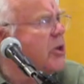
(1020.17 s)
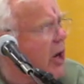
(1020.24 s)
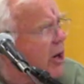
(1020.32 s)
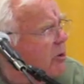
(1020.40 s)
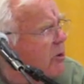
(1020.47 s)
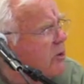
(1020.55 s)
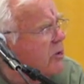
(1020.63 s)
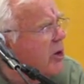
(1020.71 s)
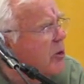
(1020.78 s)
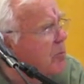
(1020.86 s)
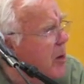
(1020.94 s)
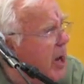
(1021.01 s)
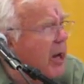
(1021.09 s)
generous
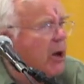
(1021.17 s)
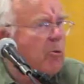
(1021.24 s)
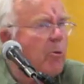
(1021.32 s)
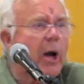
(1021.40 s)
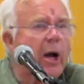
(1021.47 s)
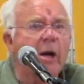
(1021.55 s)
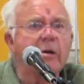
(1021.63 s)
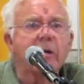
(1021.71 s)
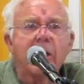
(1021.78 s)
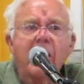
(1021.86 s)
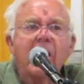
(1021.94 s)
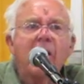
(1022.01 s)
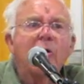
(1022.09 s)
in many ways,
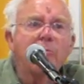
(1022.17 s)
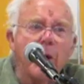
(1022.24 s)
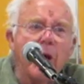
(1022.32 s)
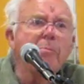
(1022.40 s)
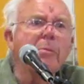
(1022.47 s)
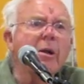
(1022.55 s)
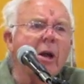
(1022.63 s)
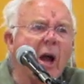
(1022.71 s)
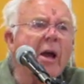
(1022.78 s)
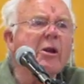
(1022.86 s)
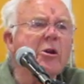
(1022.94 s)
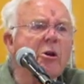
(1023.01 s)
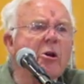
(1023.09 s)
people
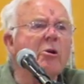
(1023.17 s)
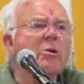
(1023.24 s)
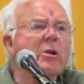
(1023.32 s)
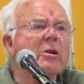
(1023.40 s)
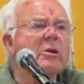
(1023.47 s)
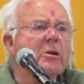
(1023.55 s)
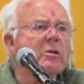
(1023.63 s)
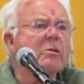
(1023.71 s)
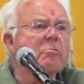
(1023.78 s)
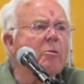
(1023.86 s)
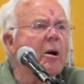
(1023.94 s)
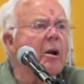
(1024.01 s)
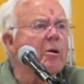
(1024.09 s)
like you that just
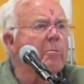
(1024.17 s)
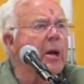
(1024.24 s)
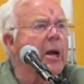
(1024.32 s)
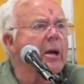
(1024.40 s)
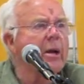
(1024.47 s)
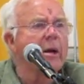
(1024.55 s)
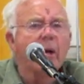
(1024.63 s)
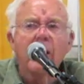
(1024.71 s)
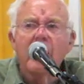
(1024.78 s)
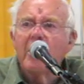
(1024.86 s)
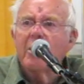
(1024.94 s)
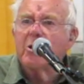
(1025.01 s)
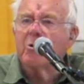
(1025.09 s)
want to make
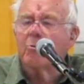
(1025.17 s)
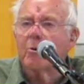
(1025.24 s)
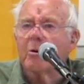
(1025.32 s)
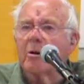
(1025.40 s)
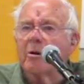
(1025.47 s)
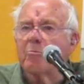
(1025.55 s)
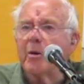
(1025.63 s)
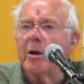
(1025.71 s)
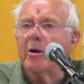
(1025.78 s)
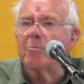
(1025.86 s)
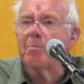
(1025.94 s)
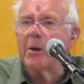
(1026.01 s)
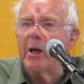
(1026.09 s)
the world a
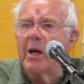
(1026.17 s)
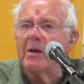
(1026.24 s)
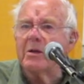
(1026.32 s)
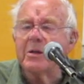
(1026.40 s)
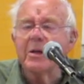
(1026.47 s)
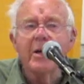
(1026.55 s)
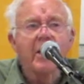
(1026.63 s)
better place.